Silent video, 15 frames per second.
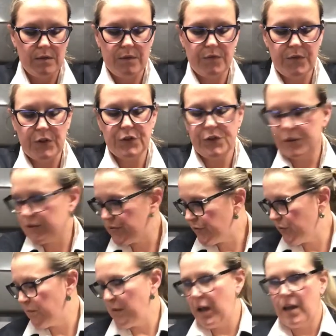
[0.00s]
filters
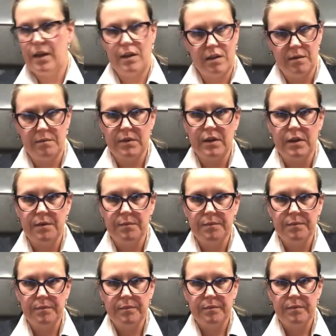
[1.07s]
for my
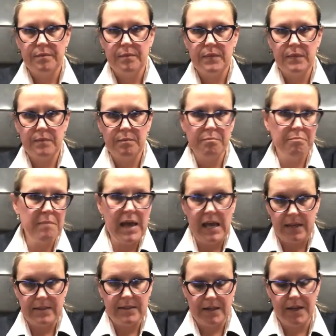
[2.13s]

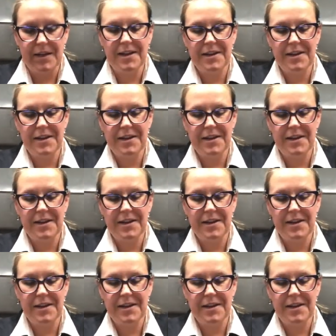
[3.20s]
mask.